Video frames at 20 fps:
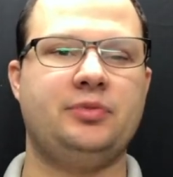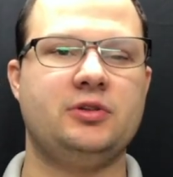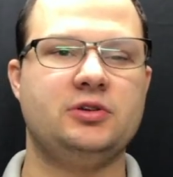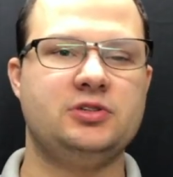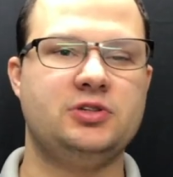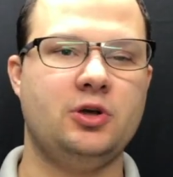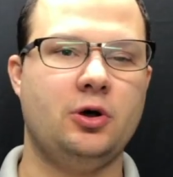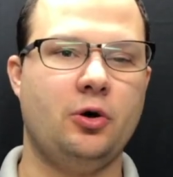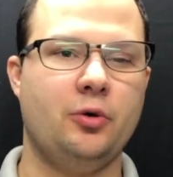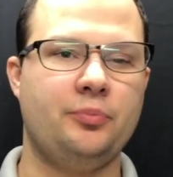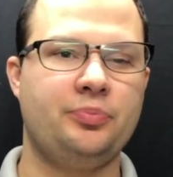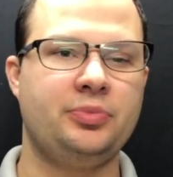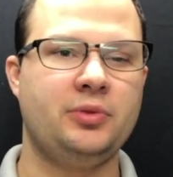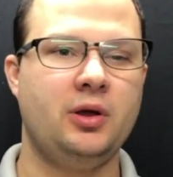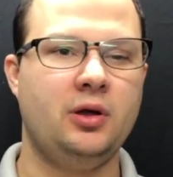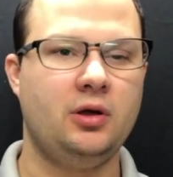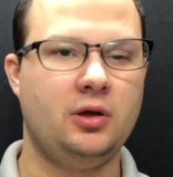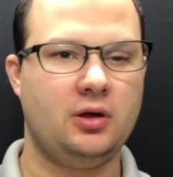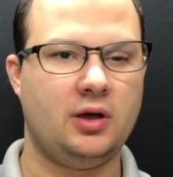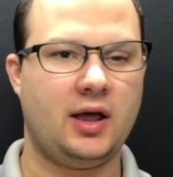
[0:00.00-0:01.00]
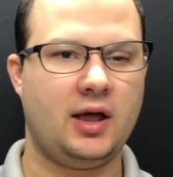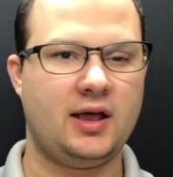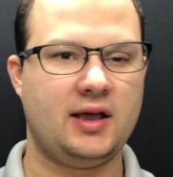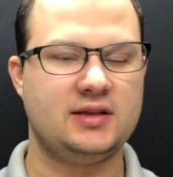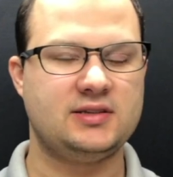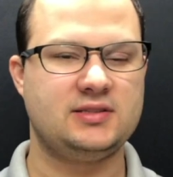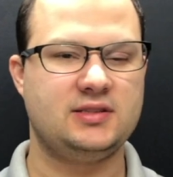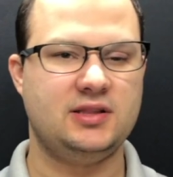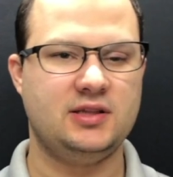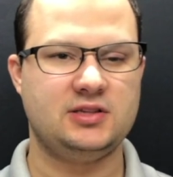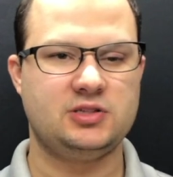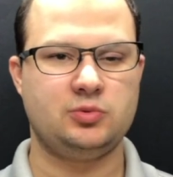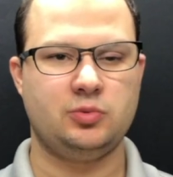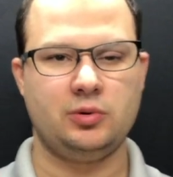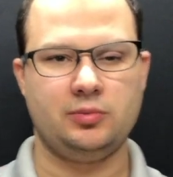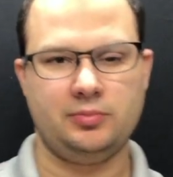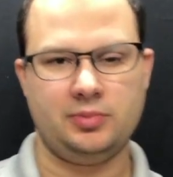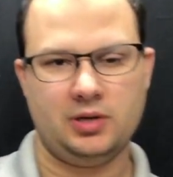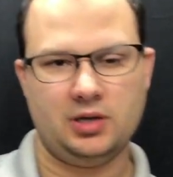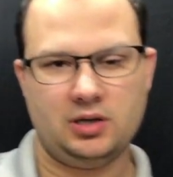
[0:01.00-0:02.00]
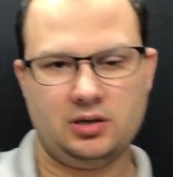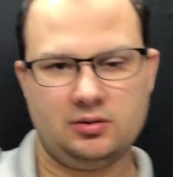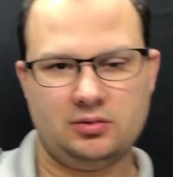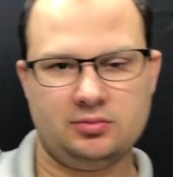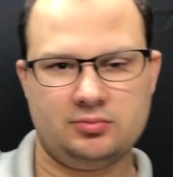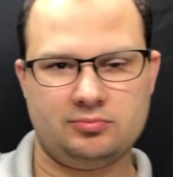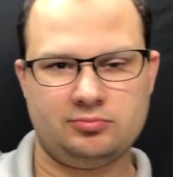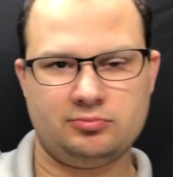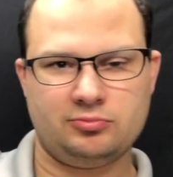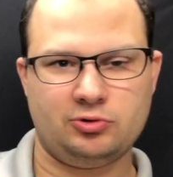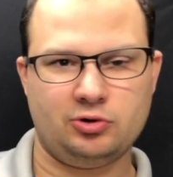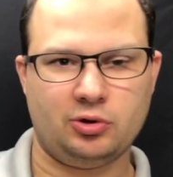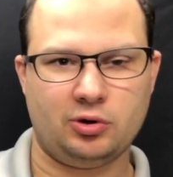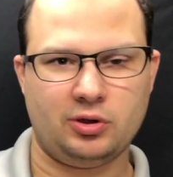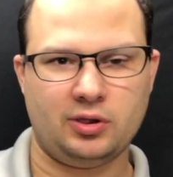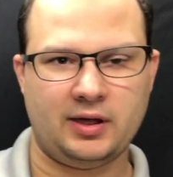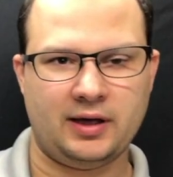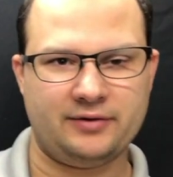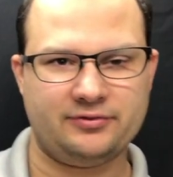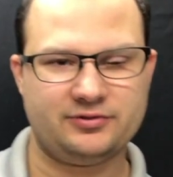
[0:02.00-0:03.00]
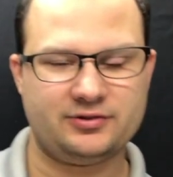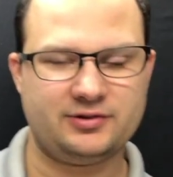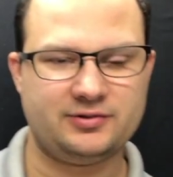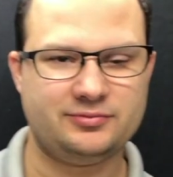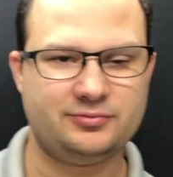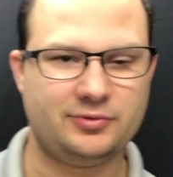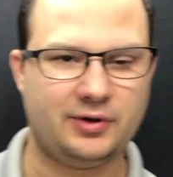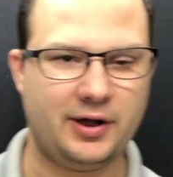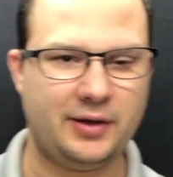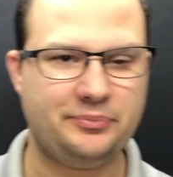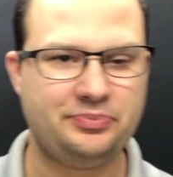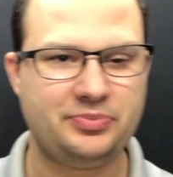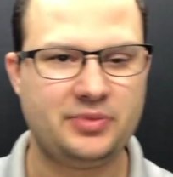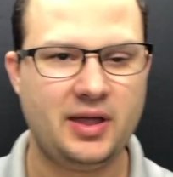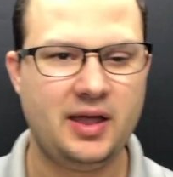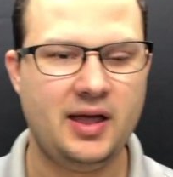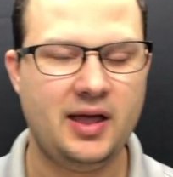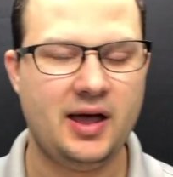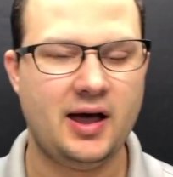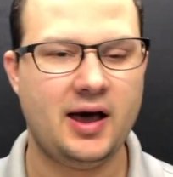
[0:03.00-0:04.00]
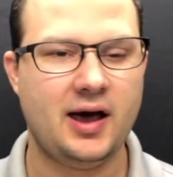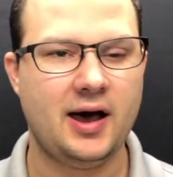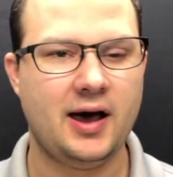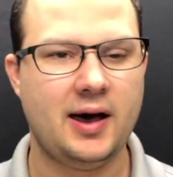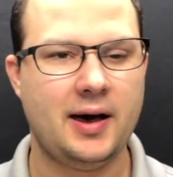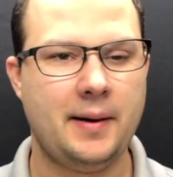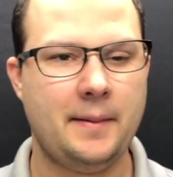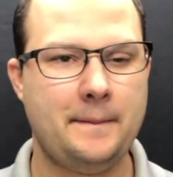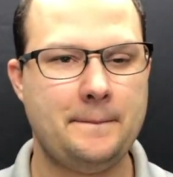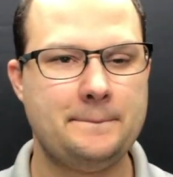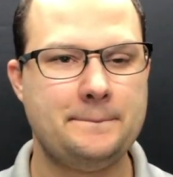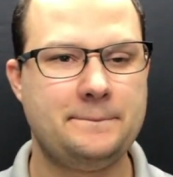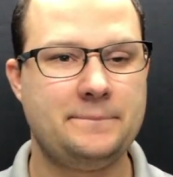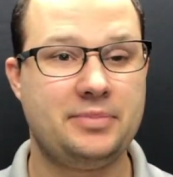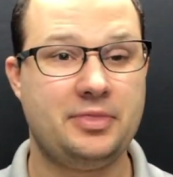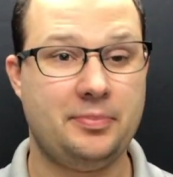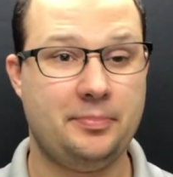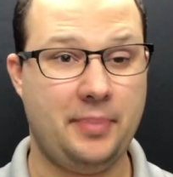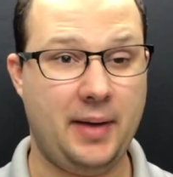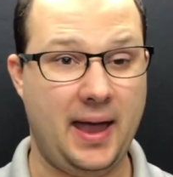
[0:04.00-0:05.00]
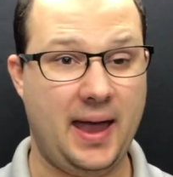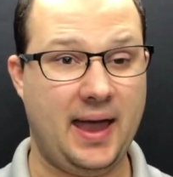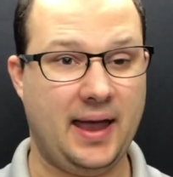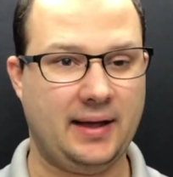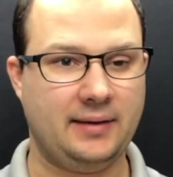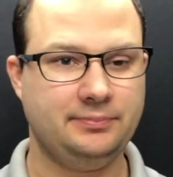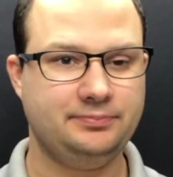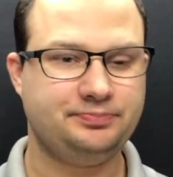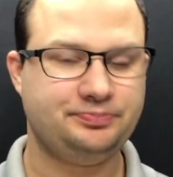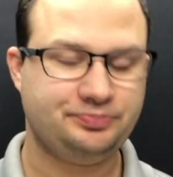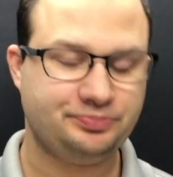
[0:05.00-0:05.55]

So I guess this would be your left, right? Uh, bang